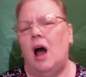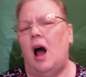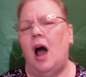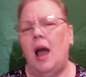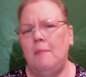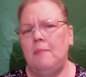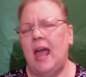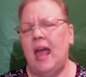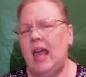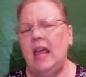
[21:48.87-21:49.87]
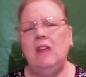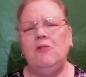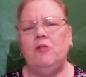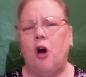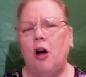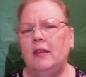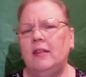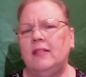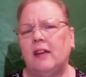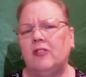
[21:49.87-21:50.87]
I'm paying for all
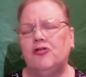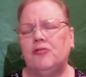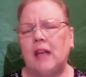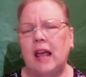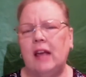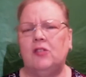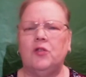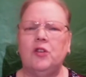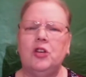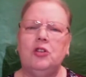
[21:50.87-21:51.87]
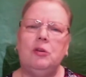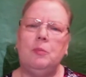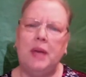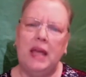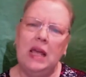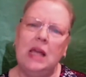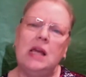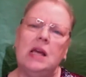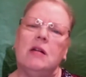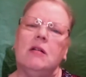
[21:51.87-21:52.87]
these extra days for you to be
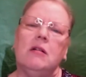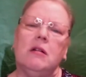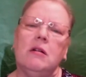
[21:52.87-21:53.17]
here."